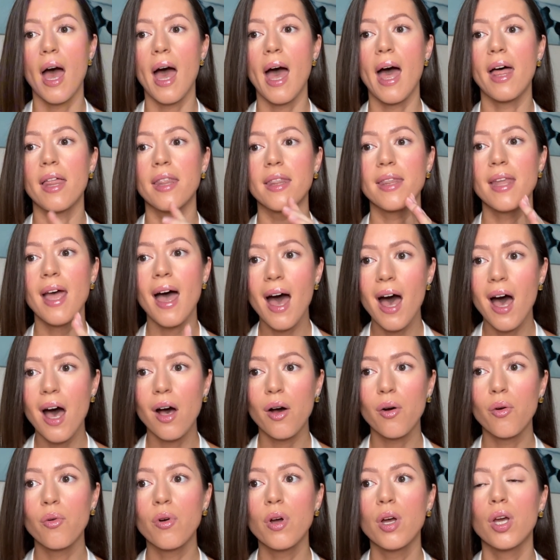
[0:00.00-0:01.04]
And
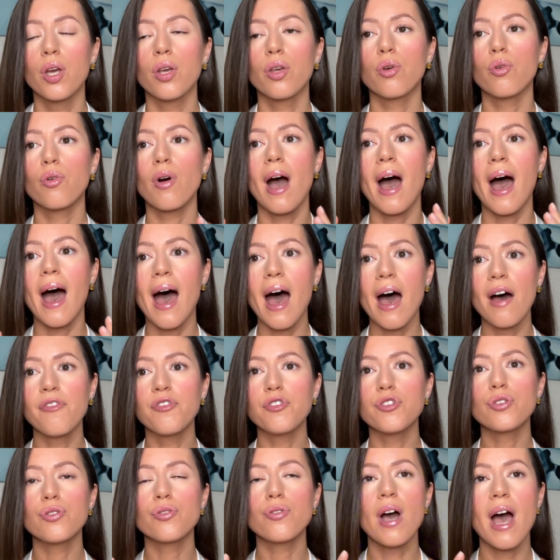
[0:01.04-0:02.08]
now you
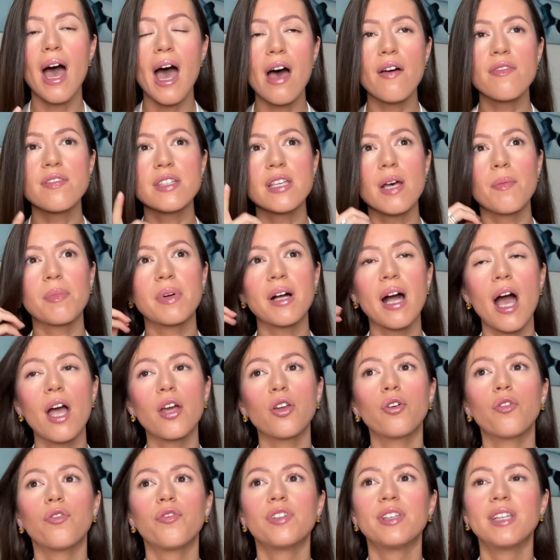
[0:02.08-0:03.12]
have to have some
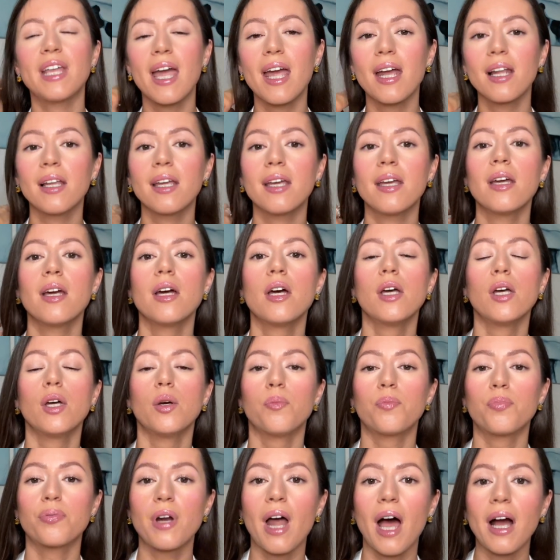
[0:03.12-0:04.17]
kind of daily
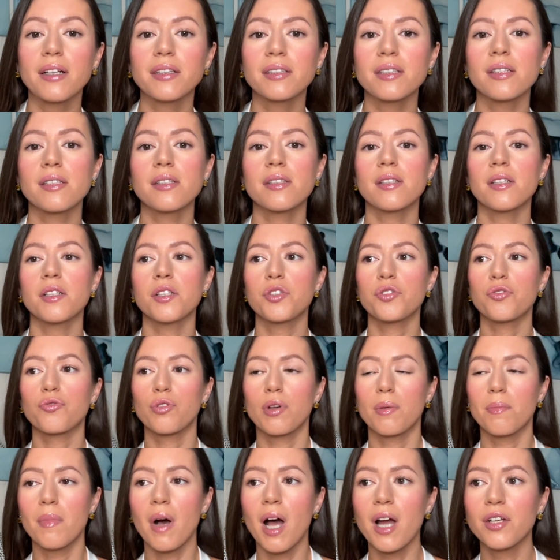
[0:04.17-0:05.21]
practices,
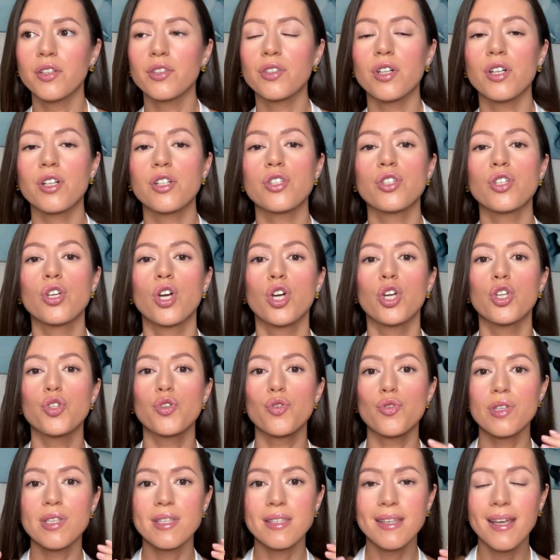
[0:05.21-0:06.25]
reminders
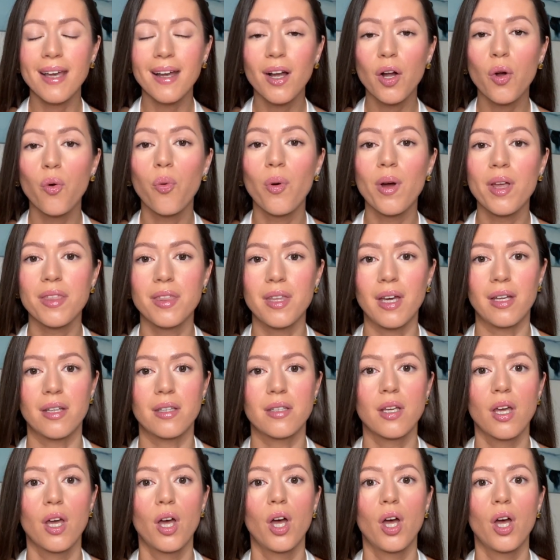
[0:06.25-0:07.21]
to stick with it,